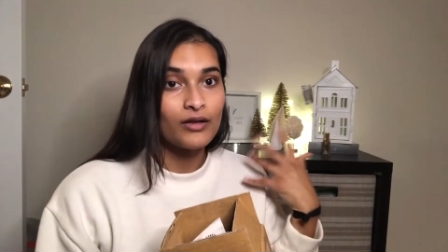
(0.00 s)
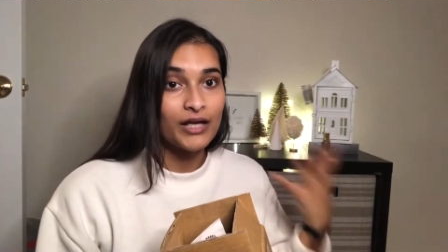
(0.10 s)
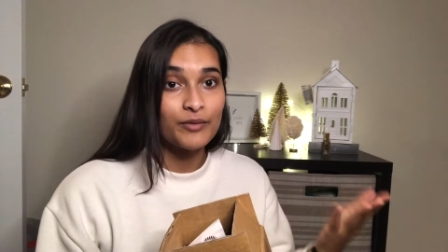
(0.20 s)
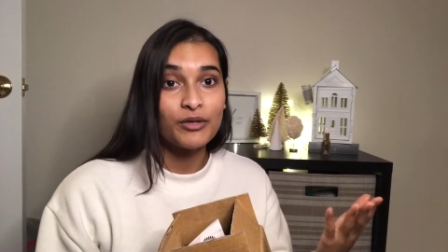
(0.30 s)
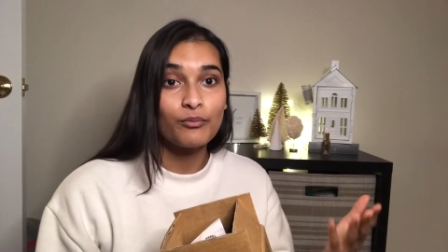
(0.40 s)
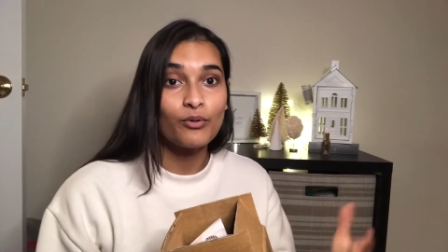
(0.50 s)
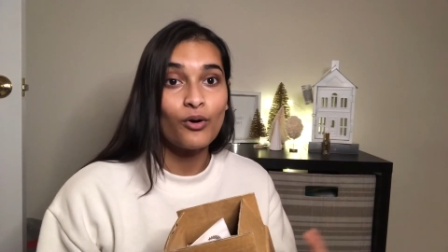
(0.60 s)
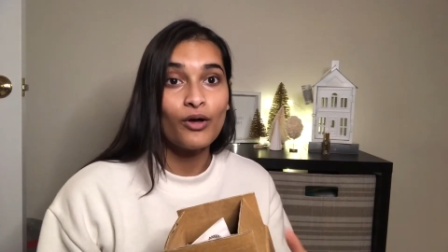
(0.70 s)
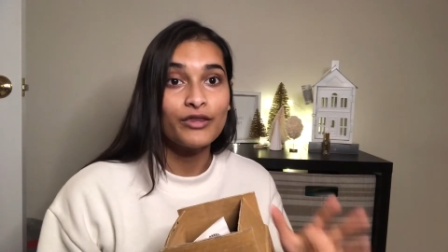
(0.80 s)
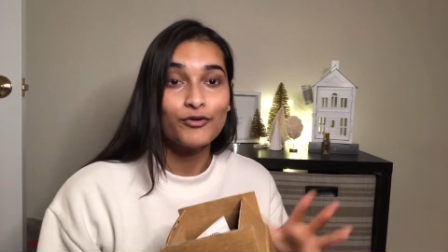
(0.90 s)
A lot of
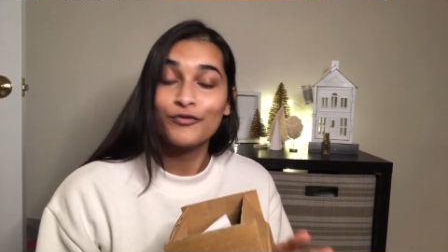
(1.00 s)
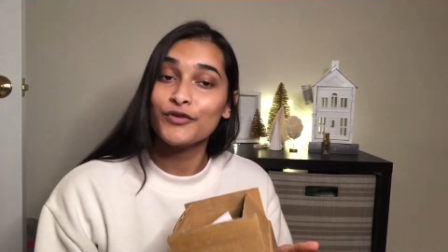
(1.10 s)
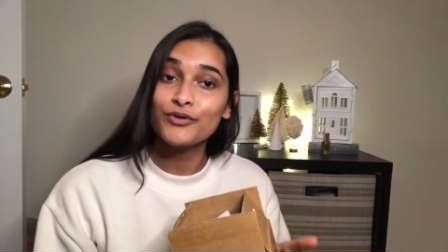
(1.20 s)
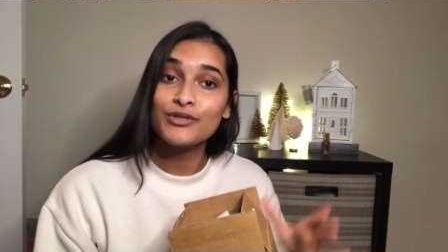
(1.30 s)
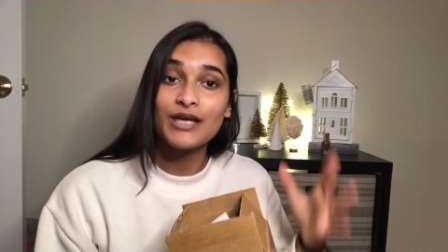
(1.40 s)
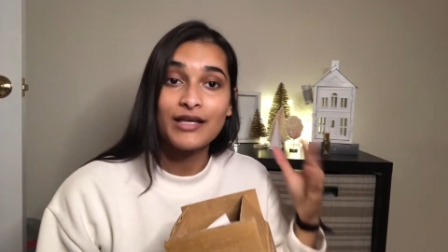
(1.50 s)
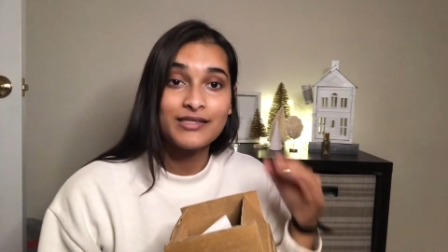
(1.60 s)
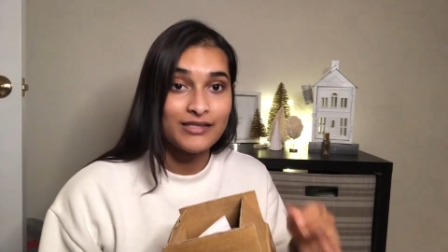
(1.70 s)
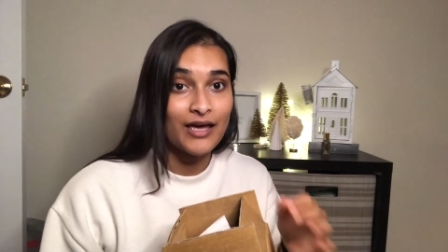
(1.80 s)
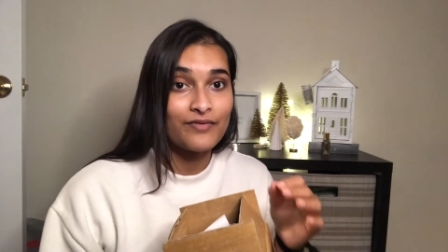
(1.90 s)
people in the reviews had
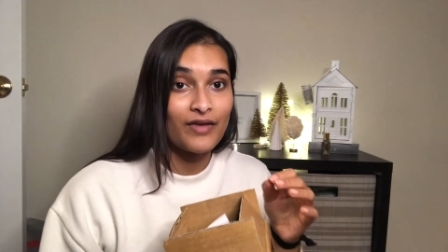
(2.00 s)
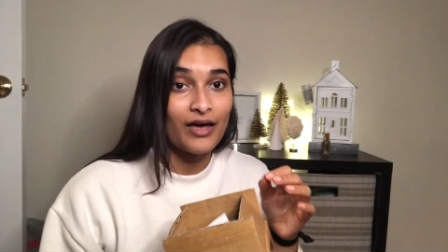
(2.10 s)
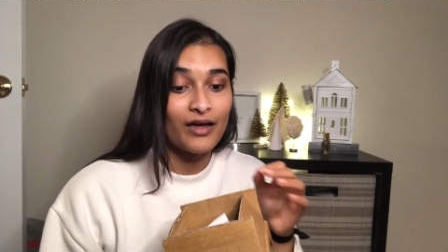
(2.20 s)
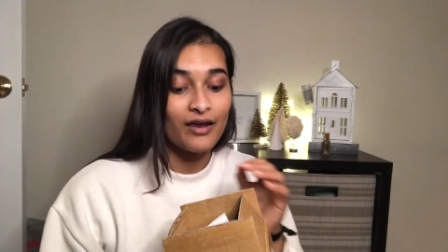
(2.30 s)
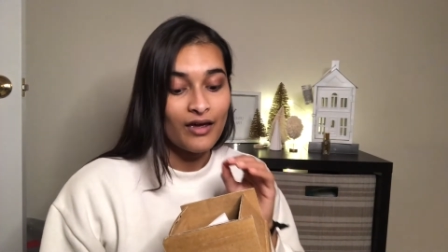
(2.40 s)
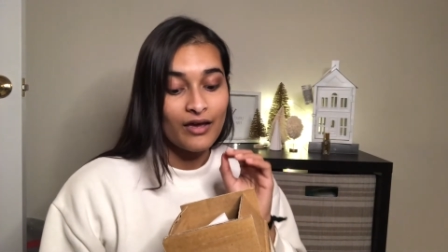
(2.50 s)
said that